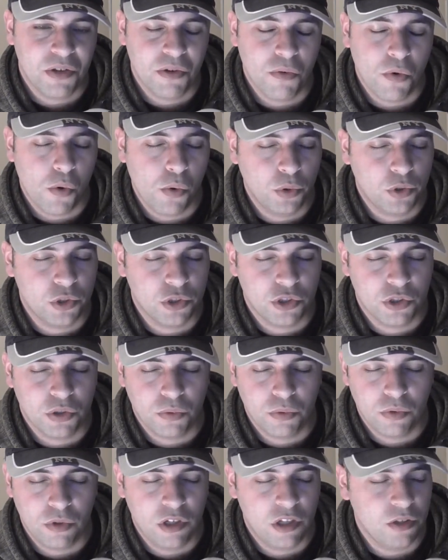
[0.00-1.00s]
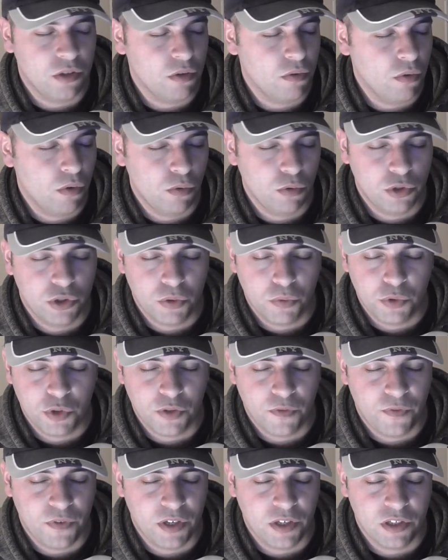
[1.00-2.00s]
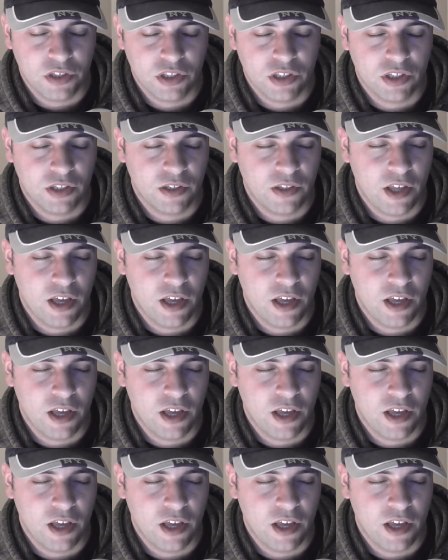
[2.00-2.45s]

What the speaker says: do all sorts of things